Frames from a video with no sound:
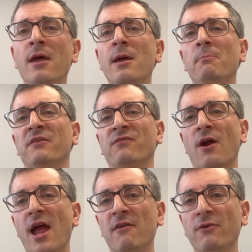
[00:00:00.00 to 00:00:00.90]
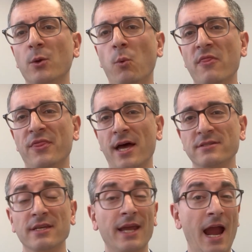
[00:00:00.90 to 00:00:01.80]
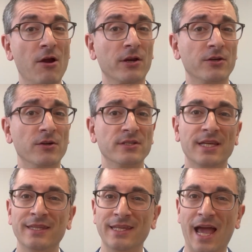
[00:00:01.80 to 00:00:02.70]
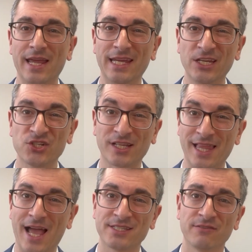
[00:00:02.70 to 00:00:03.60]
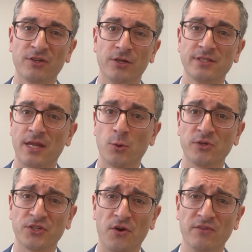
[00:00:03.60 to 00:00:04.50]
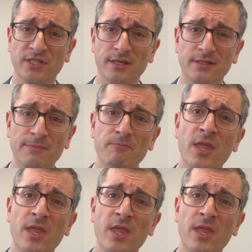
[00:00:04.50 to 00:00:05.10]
but for every 1,000 characters in each class of goods and or services,